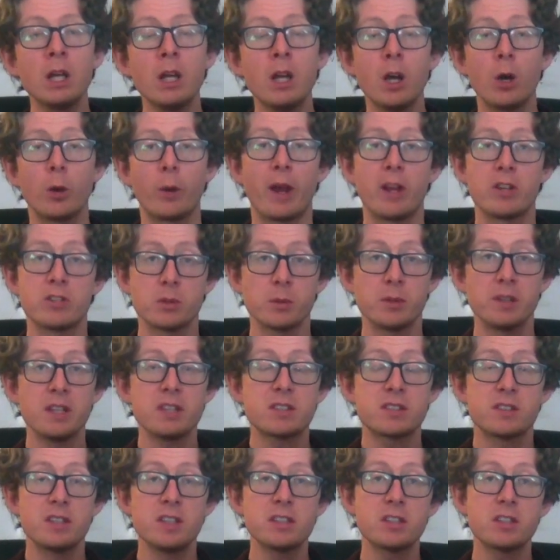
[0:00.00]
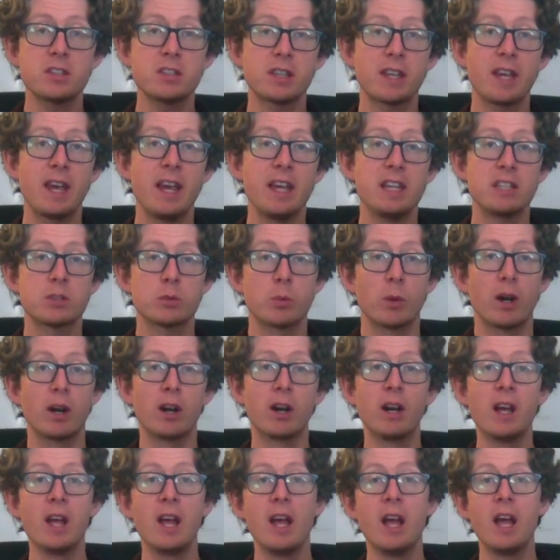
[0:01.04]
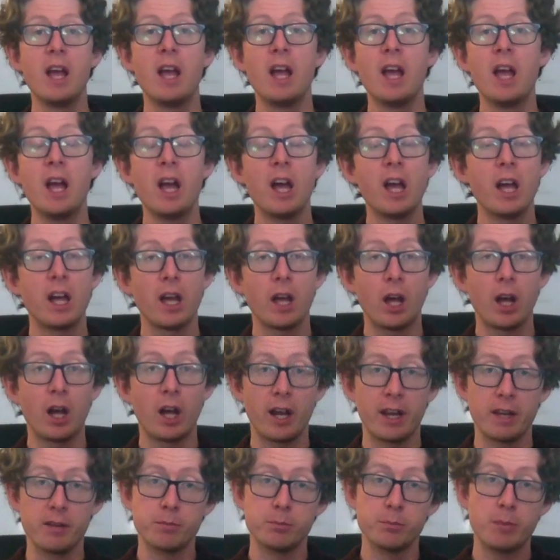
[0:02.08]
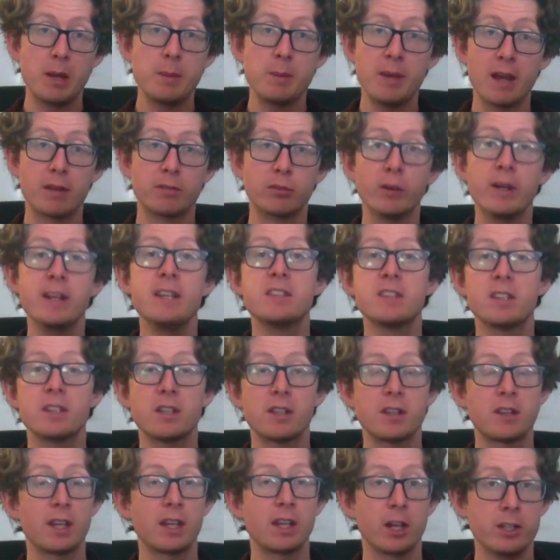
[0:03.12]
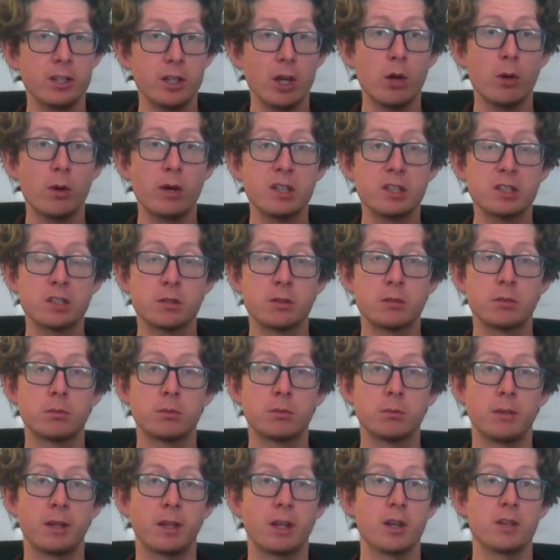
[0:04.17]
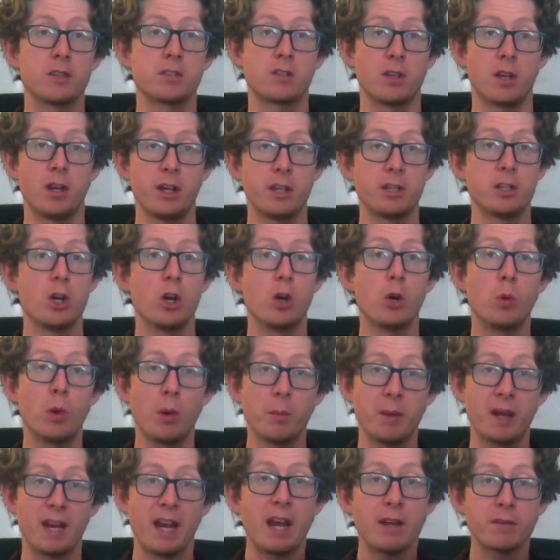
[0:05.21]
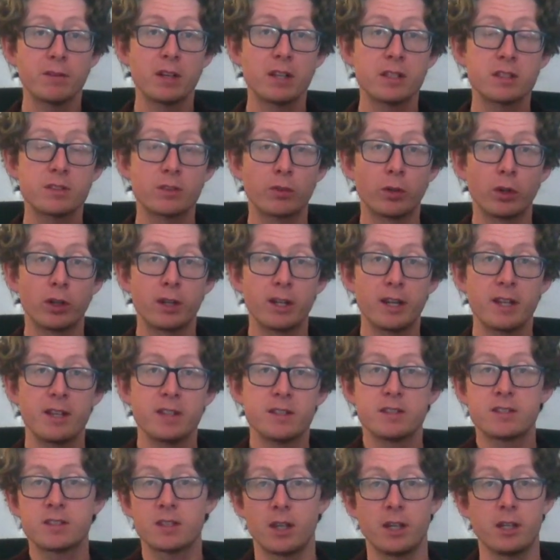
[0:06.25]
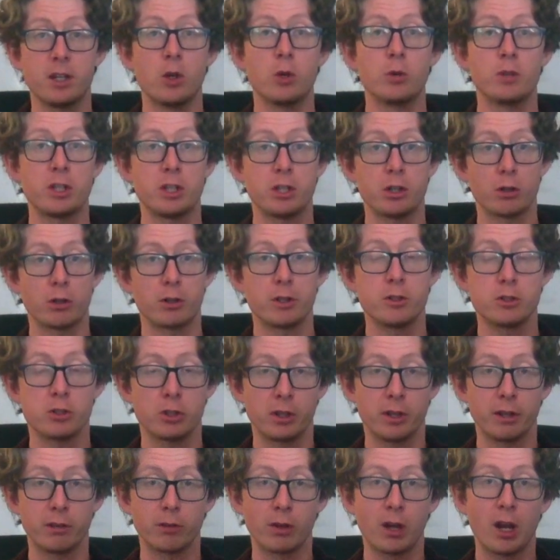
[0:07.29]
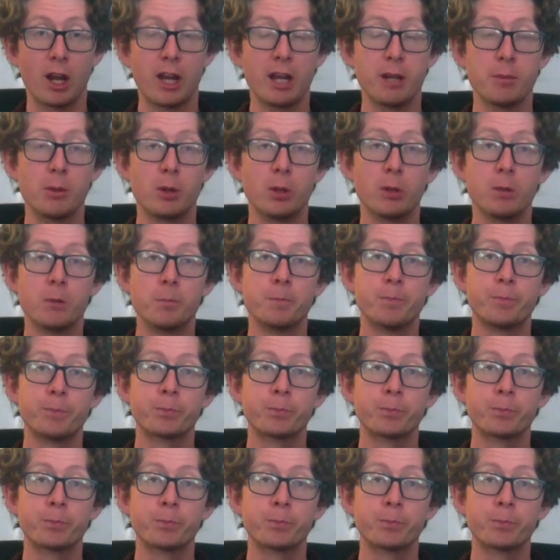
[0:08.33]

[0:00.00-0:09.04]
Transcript: Okay, so in this, this is a case where I maybe have reason to think I know it, because I know what my evidence for it is, I know that you're usually reliable,